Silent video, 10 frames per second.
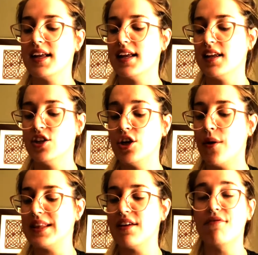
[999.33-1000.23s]
you know,
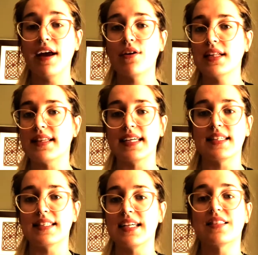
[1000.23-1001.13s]
at the very
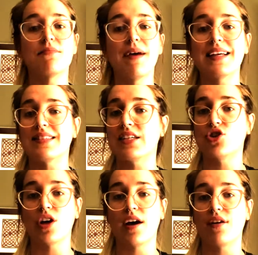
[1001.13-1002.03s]
least, it's a
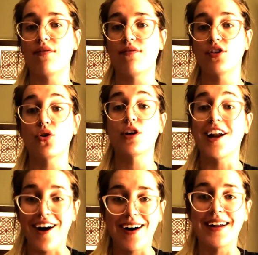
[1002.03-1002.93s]
message of you're
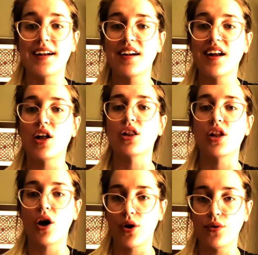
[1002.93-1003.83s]
not
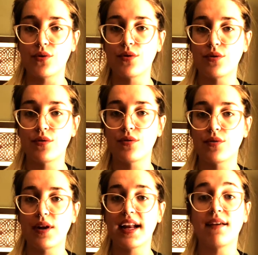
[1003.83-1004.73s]
alone.
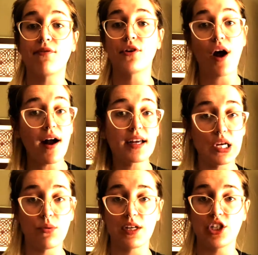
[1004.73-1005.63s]
And if you're not going
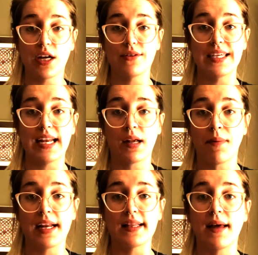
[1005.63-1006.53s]
to reach out to
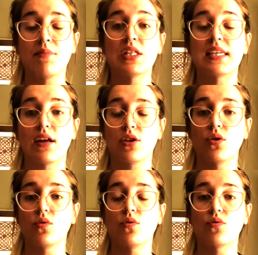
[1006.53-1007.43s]
anybody, let me tell
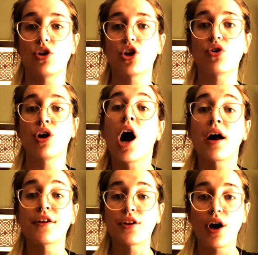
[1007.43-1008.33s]
you, you're not alone.